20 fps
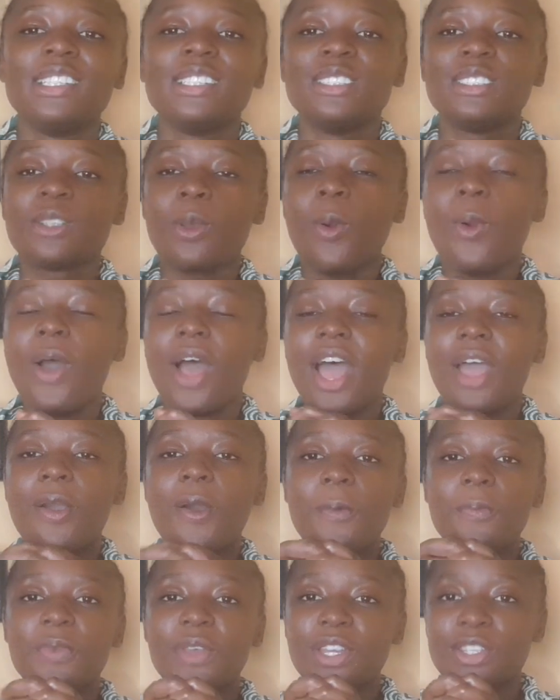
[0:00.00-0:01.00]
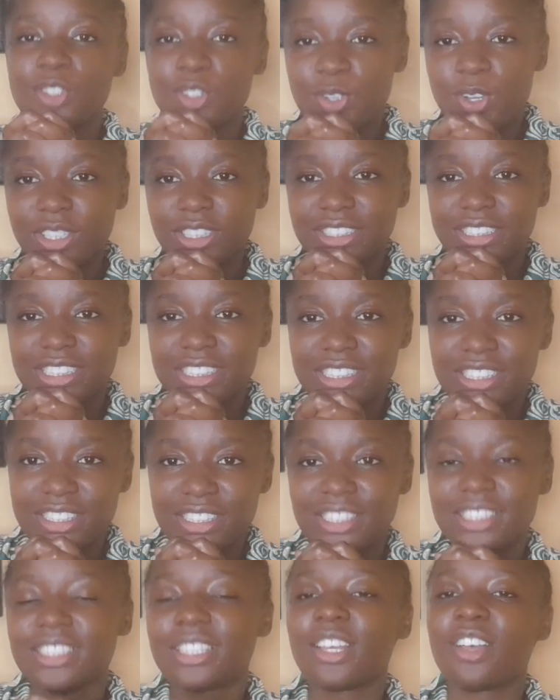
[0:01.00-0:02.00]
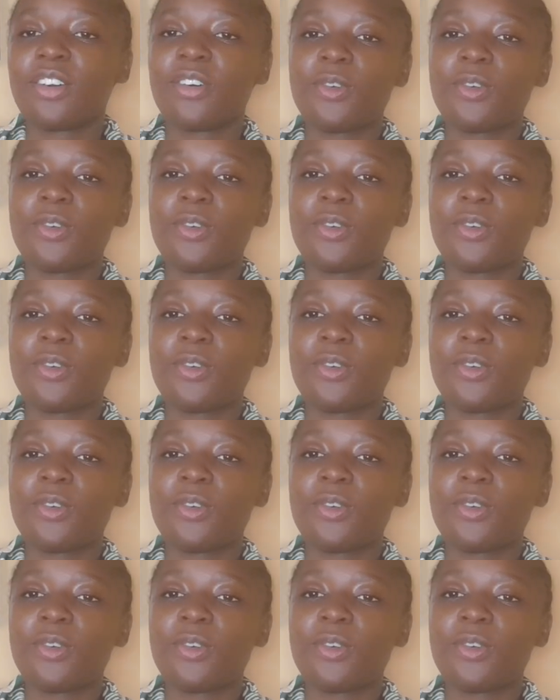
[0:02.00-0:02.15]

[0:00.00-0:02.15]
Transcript: So I hope you enjoyed this.